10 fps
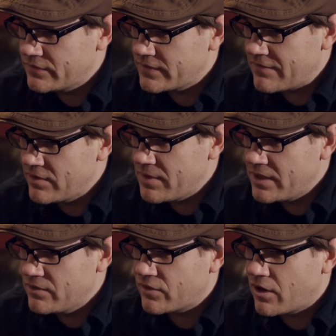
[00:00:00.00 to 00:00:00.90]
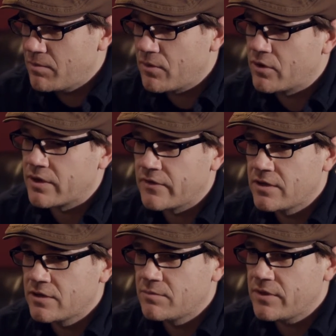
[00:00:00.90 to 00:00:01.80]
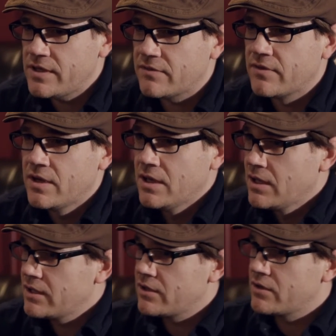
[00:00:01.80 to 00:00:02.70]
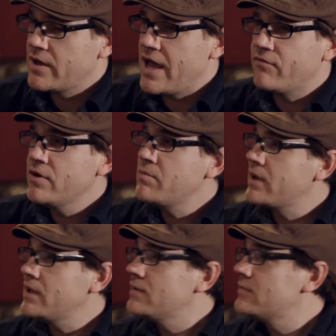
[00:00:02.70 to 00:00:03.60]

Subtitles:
everybody was heartbroken. They couldn't believe. Everybody